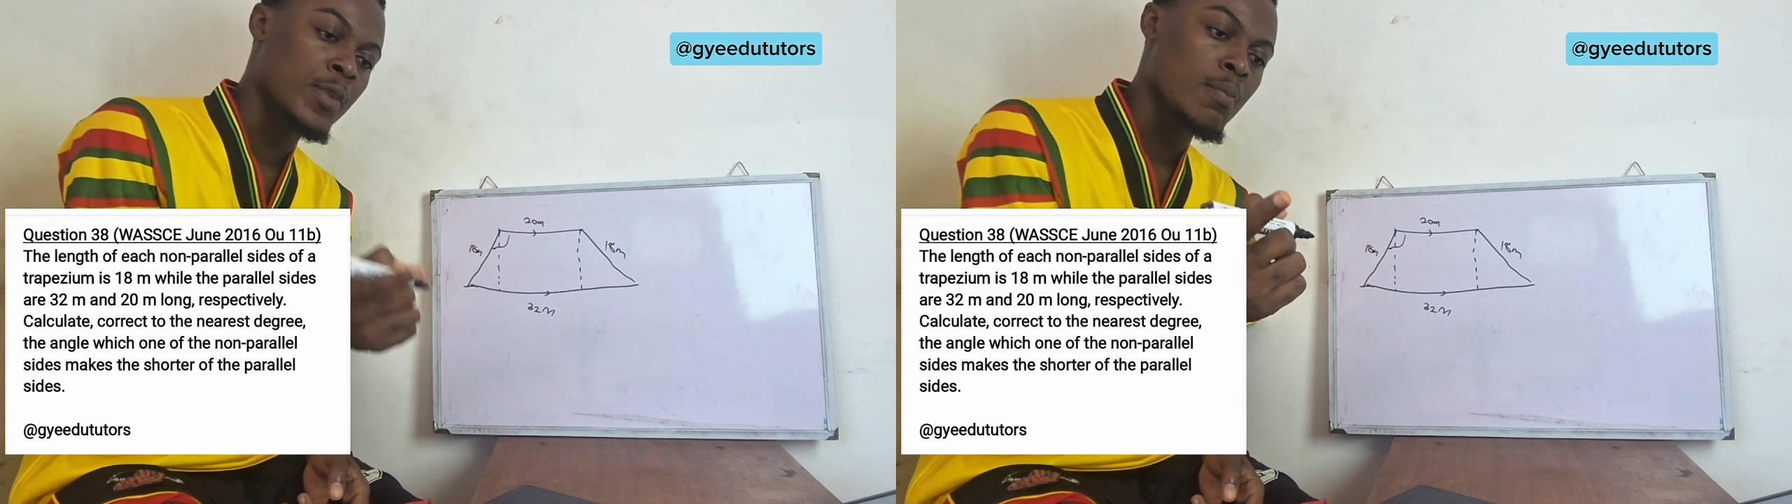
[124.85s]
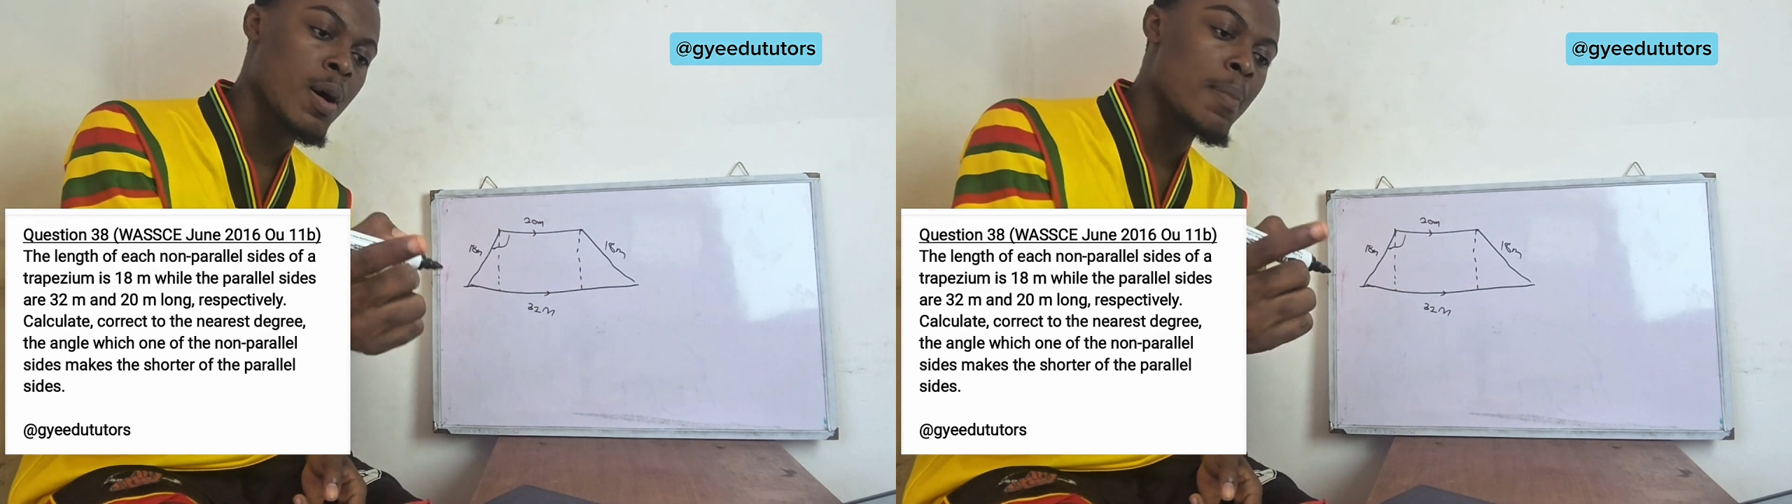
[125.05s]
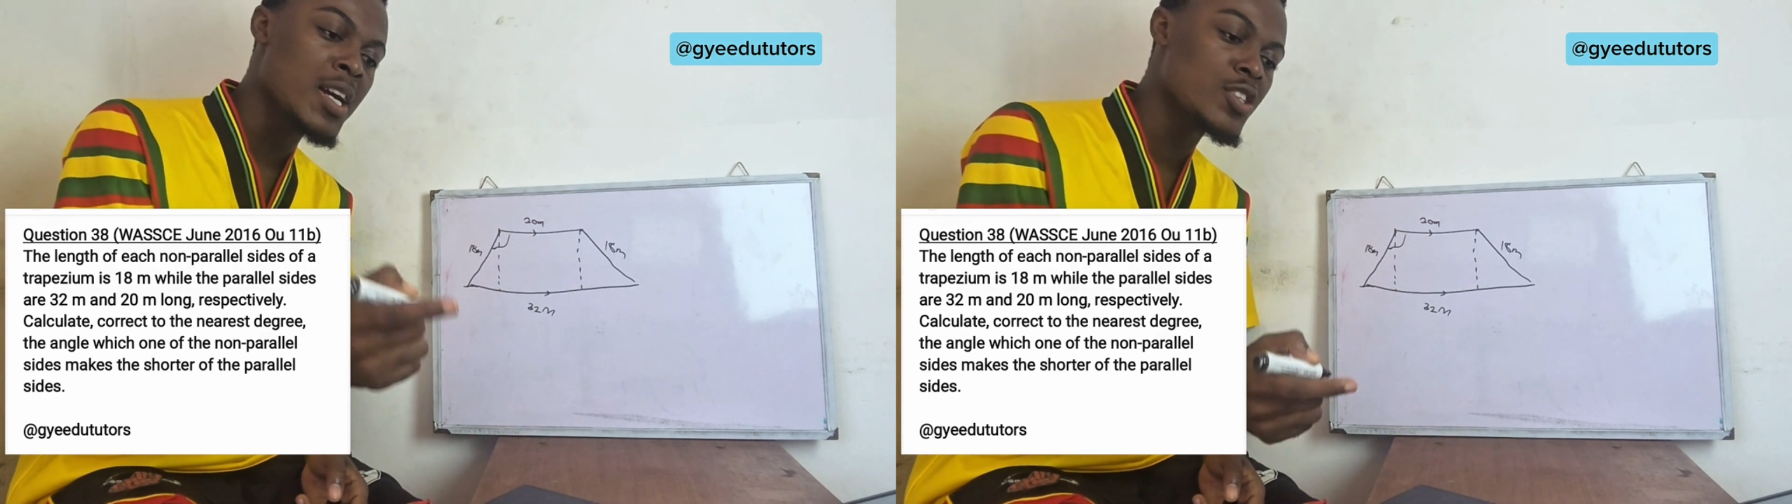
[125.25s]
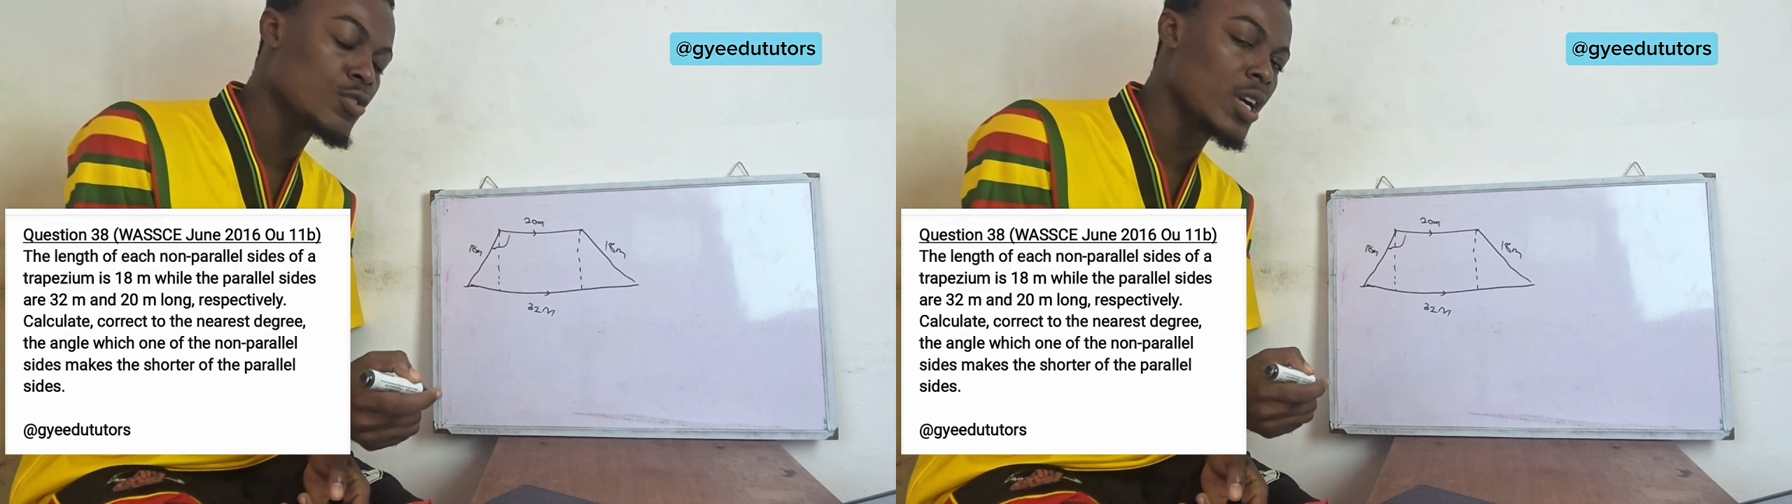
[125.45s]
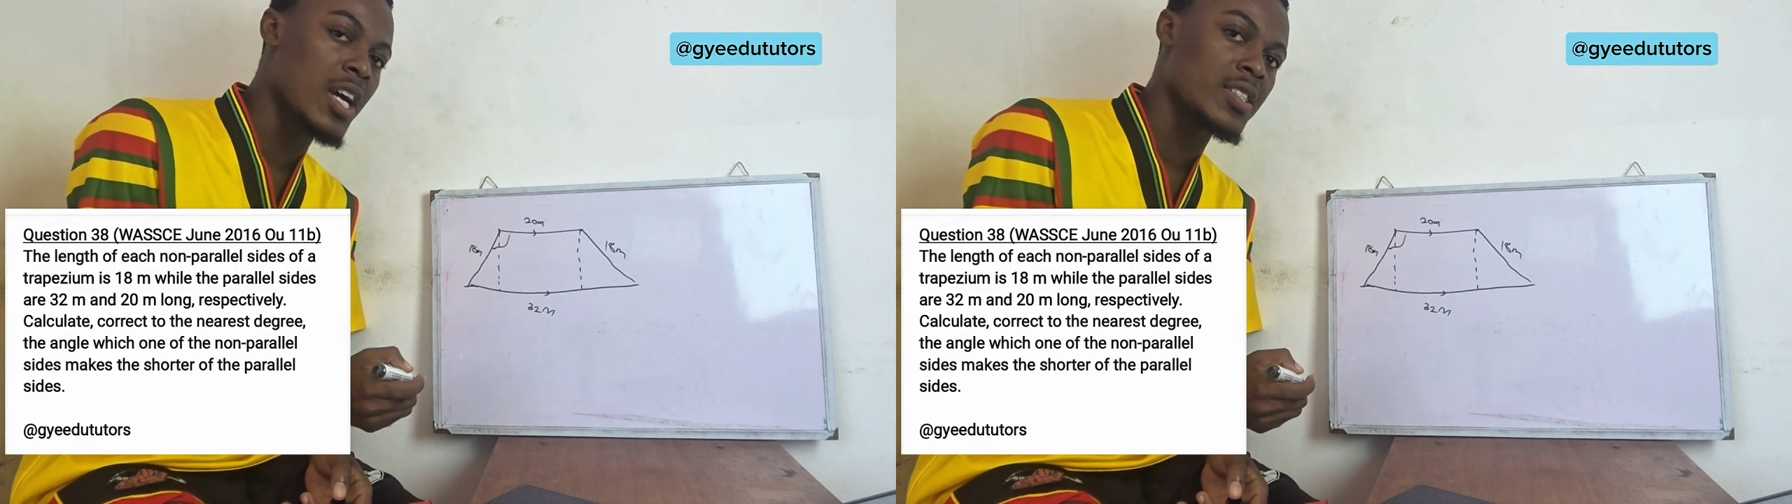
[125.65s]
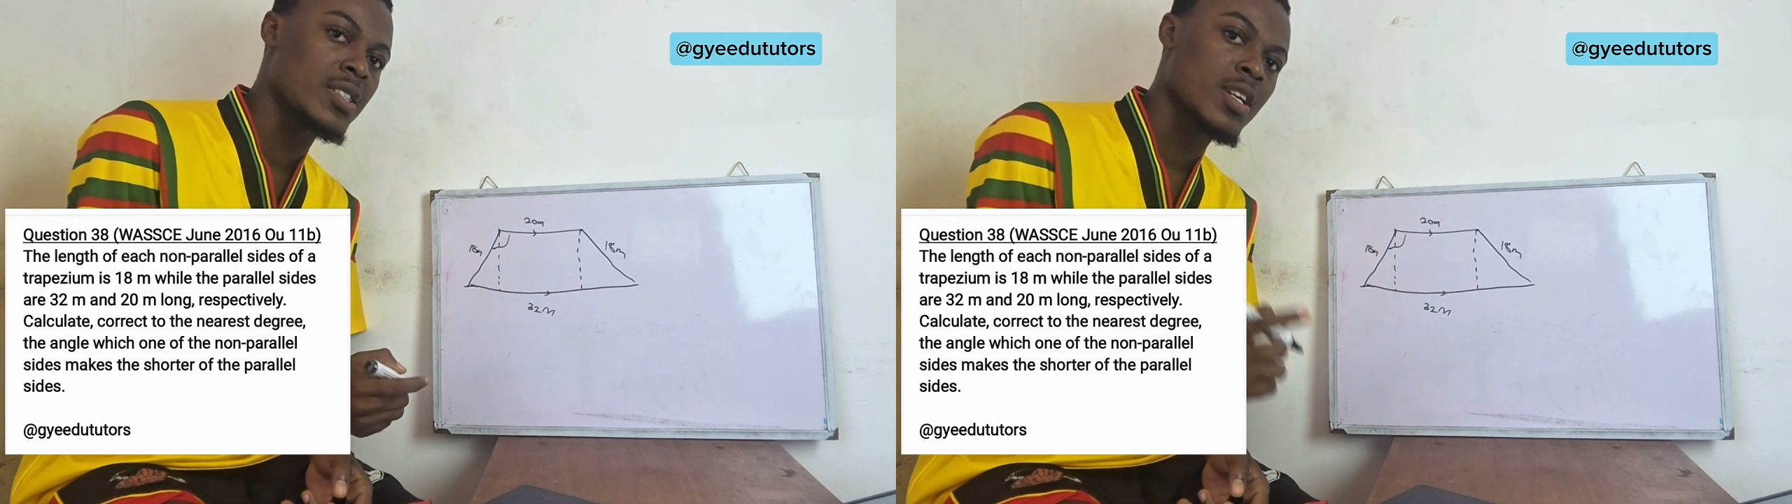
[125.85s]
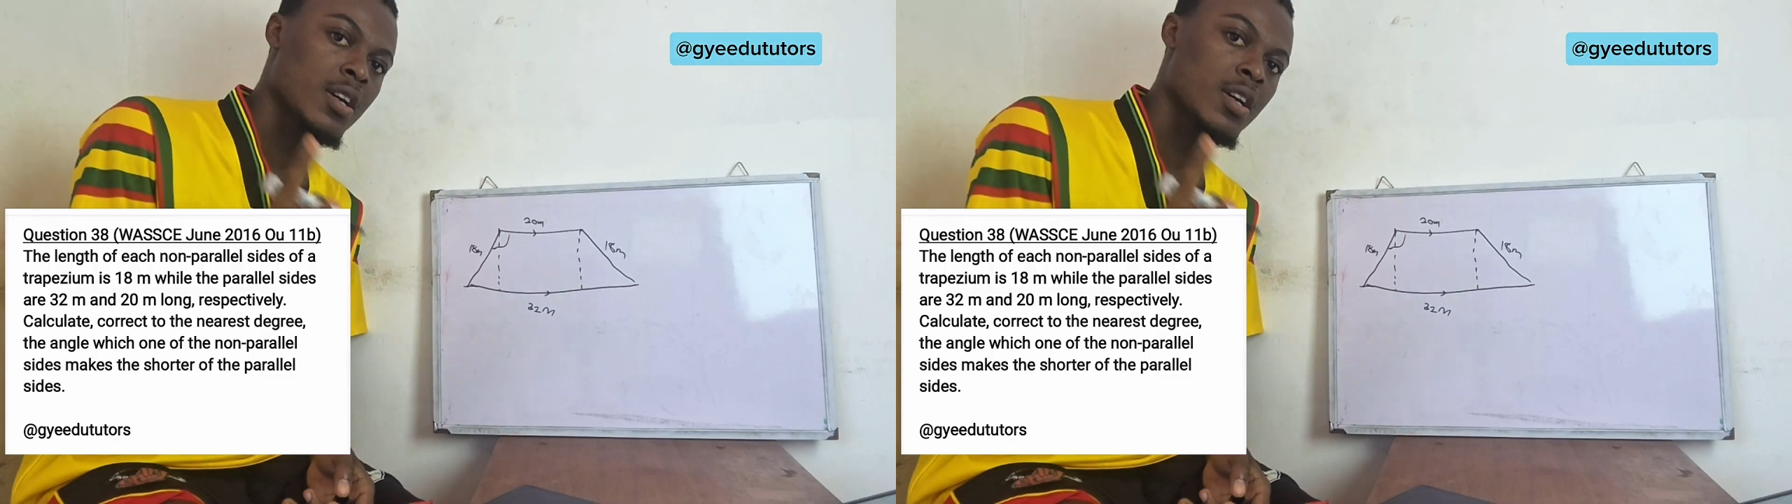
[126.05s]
But mind you guys,